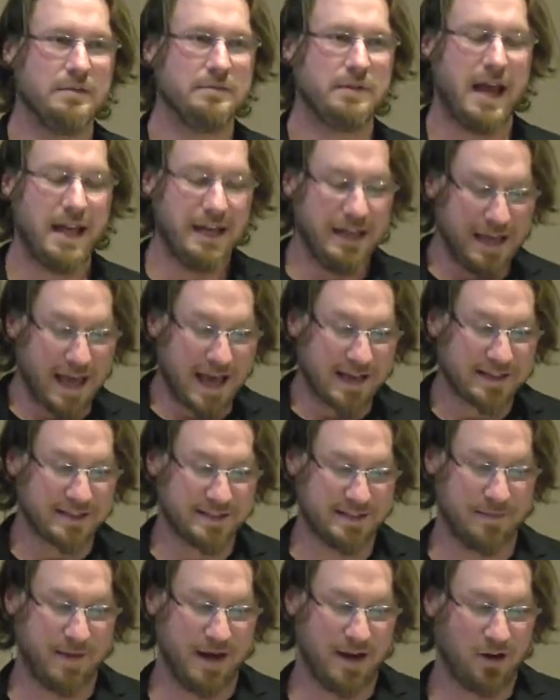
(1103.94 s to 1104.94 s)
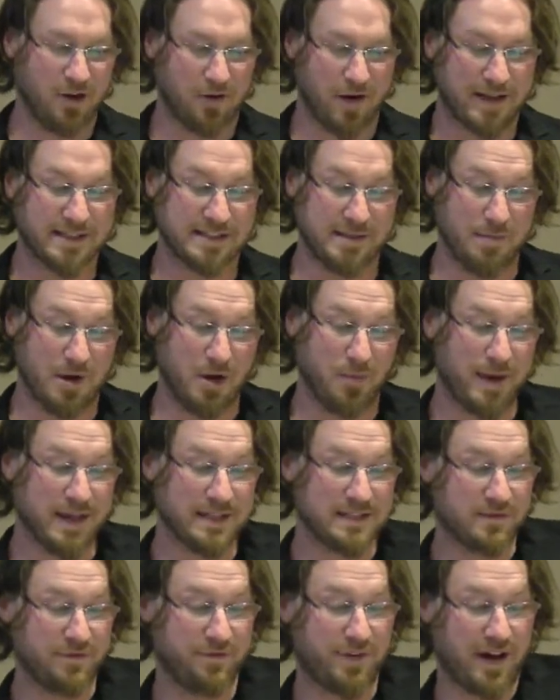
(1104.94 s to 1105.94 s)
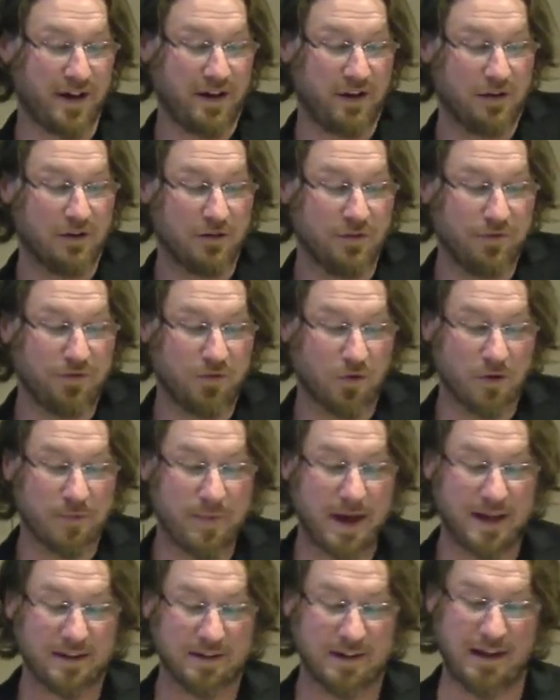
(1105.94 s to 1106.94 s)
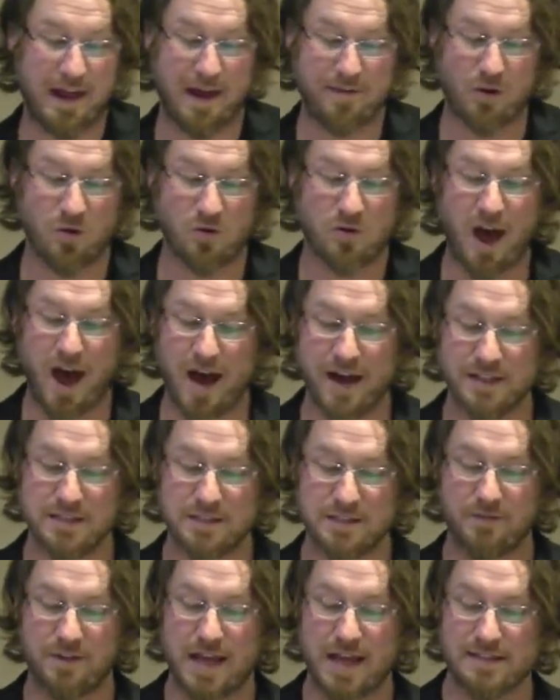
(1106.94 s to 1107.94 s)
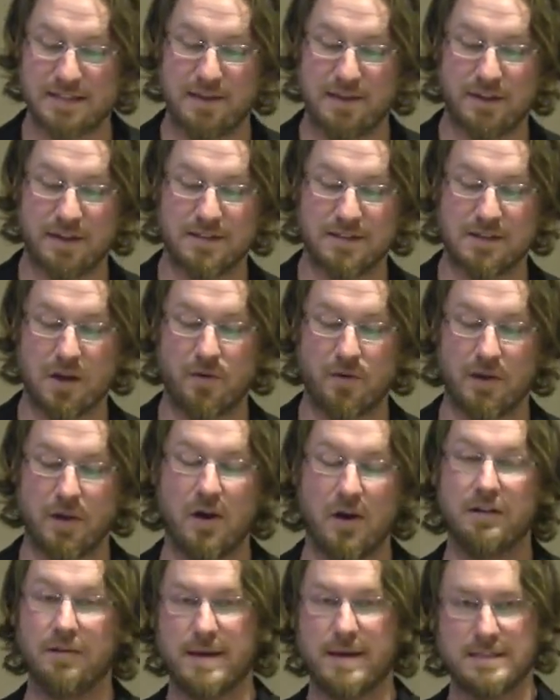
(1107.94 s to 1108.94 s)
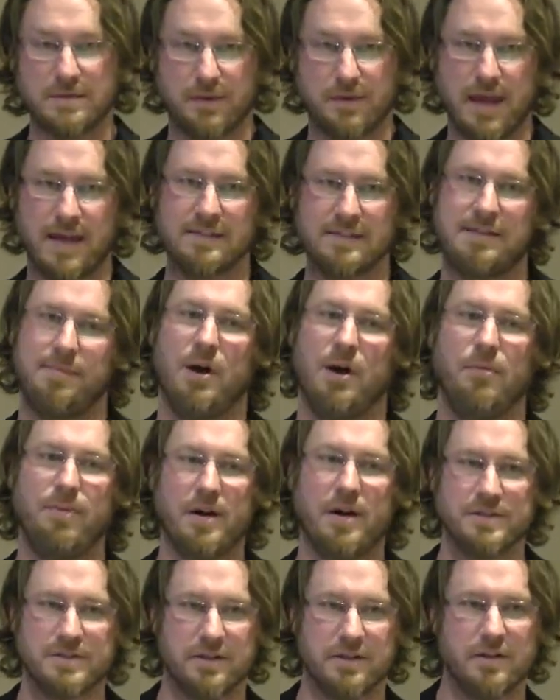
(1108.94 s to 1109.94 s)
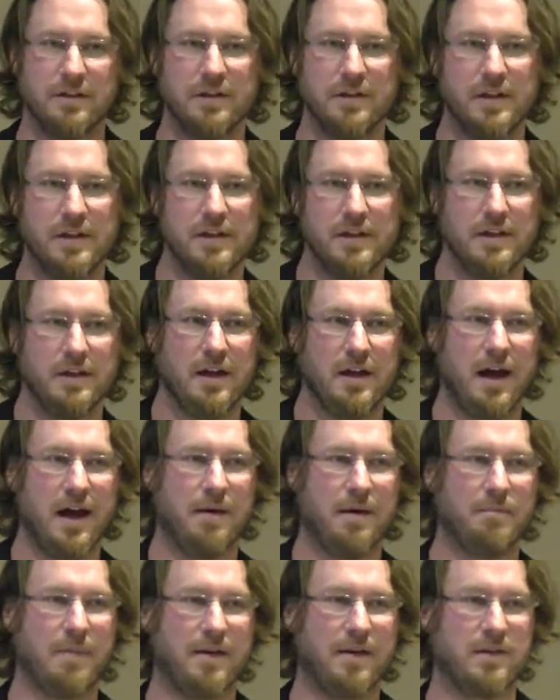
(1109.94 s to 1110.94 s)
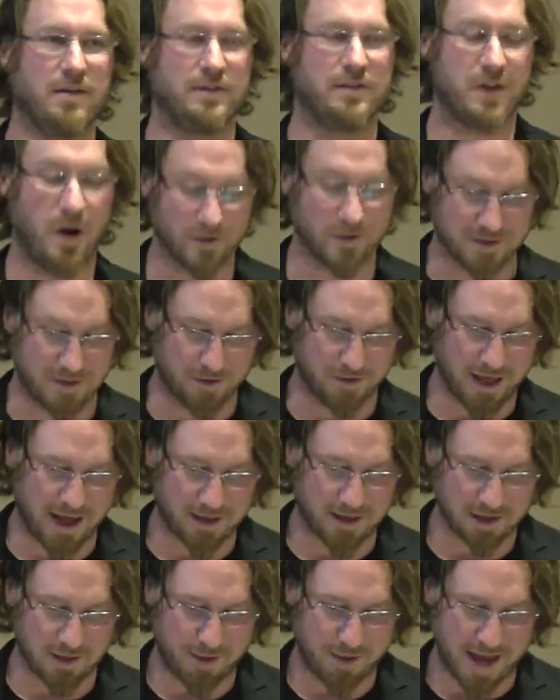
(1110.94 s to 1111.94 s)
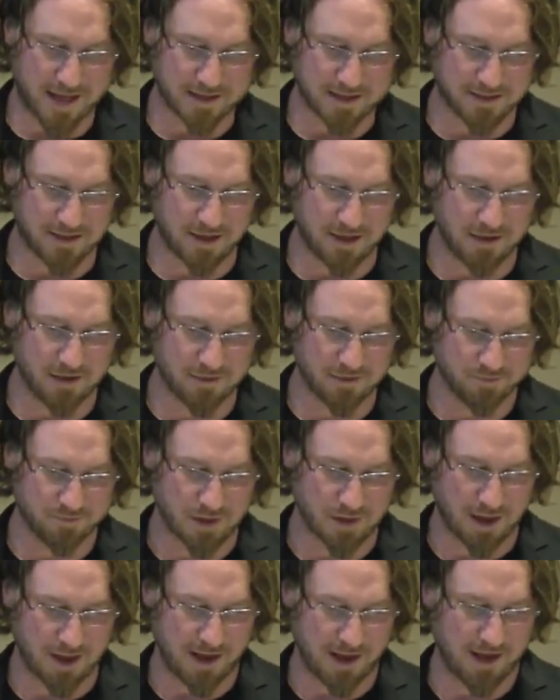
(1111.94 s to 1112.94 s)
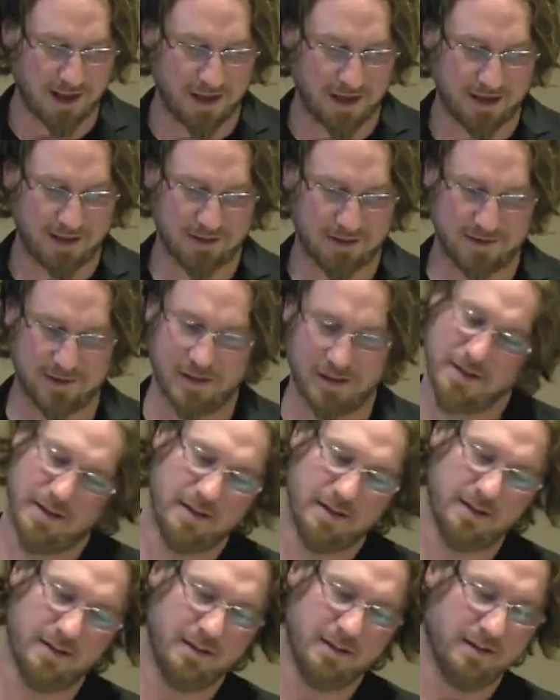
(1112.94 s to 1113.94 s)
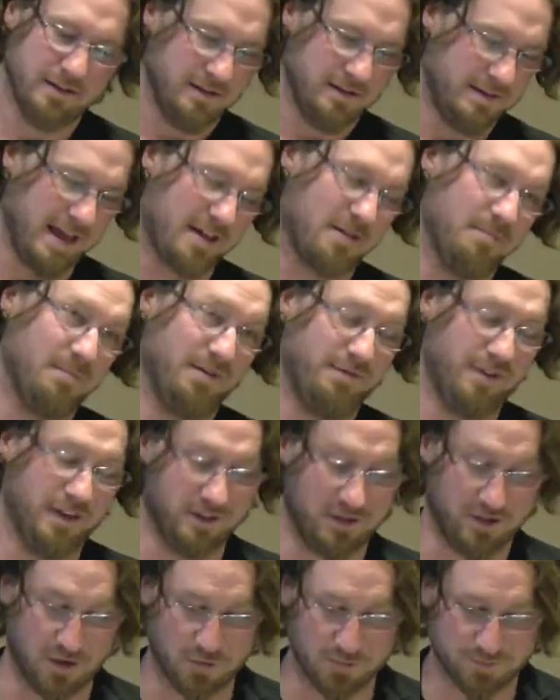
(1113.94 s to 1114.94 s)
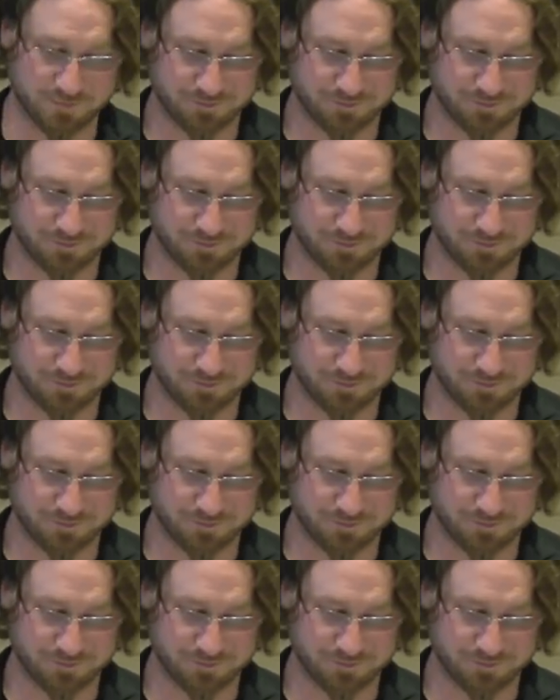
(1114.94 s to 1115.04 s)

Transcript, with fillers: Any XML or XML-based file format can have all kinds of nasty things going on to mess with the XML parser. I've given talks on that in the past here, and that can be fun too.